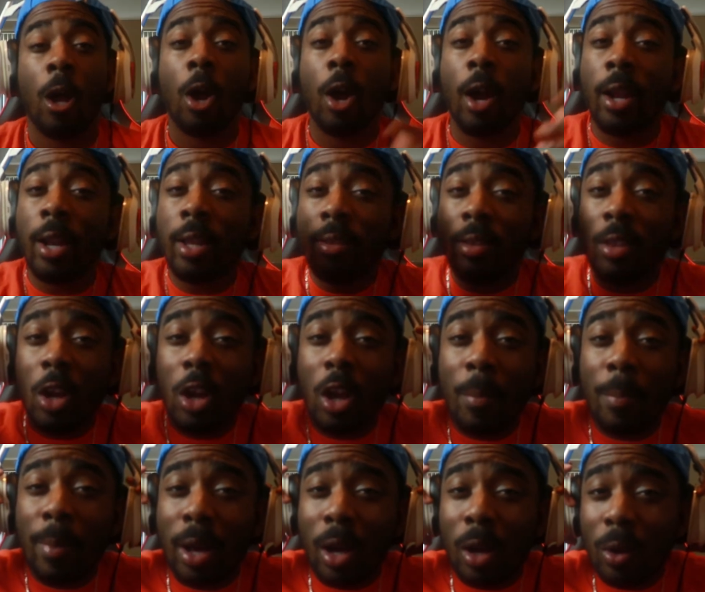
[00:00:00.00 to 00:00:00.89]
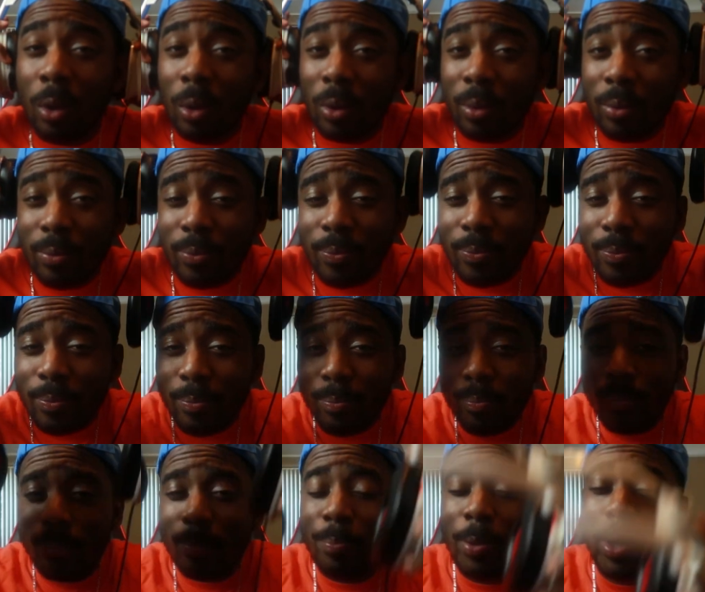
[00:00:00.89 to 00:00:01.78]
All right, let's talk about
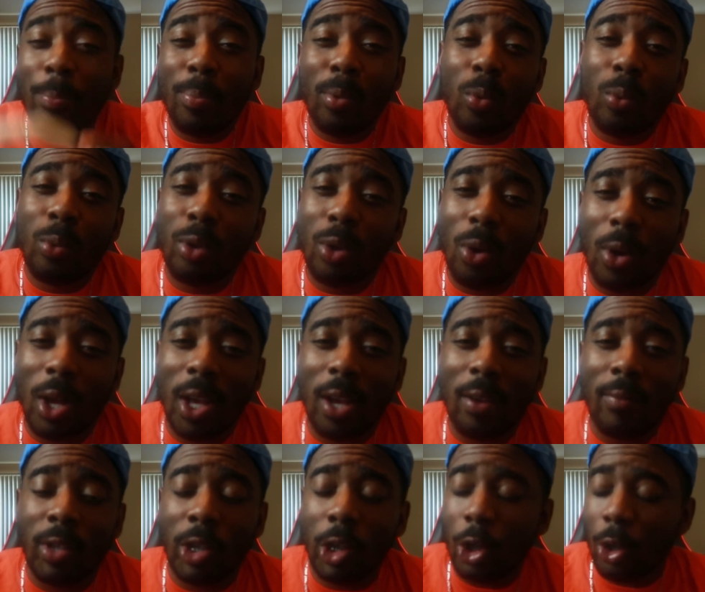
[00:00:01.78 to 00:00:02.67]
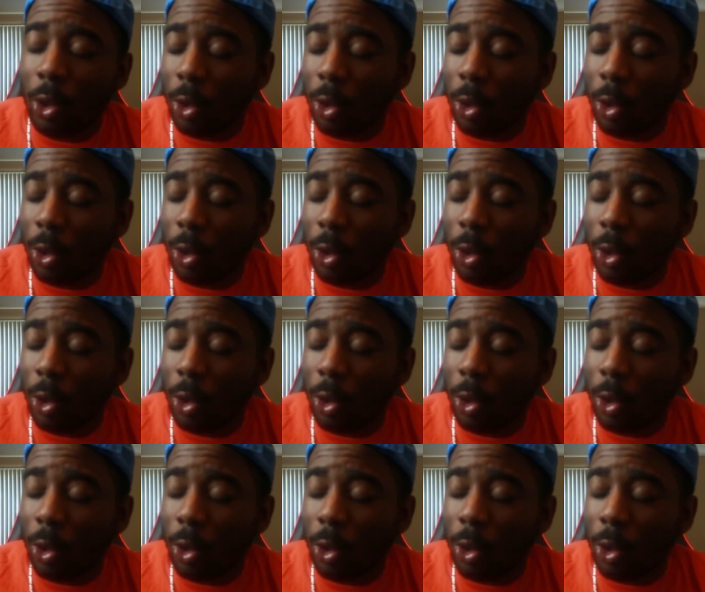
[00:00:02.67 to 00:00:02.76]
people who don't have their